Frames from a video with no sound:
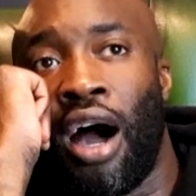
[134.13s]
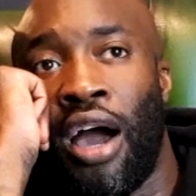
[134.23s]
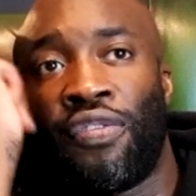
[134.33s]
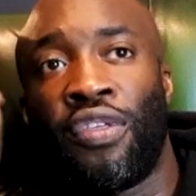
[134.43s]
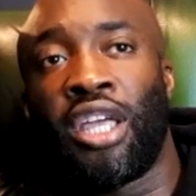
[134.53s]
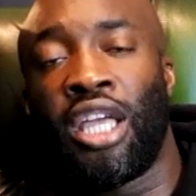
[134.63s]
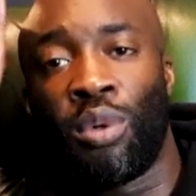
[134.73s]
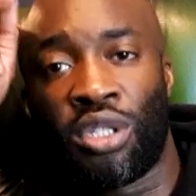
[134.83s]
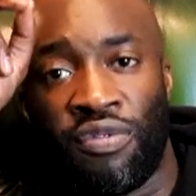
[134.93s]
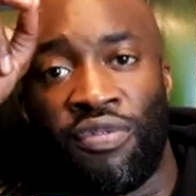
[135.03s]
I think he
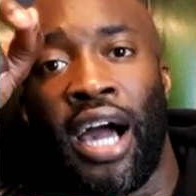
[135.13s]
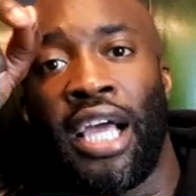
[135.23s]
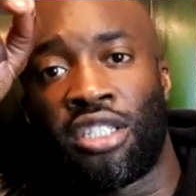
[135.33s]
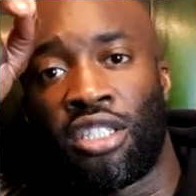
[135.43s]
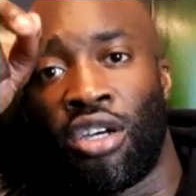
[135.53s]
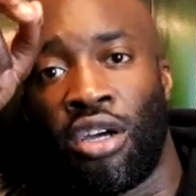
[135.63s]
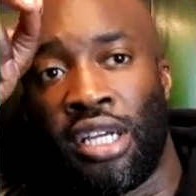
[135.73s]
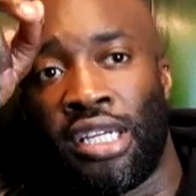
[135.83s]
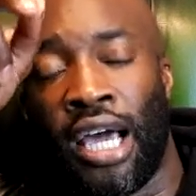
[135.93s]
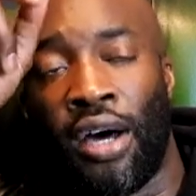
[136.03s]
was advised to turn
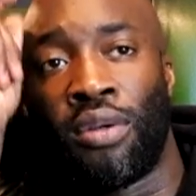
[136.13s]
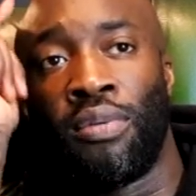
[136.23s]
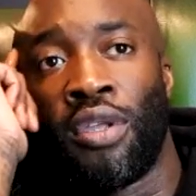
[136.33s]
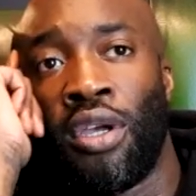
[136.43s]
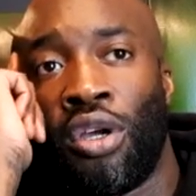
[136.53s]
it down,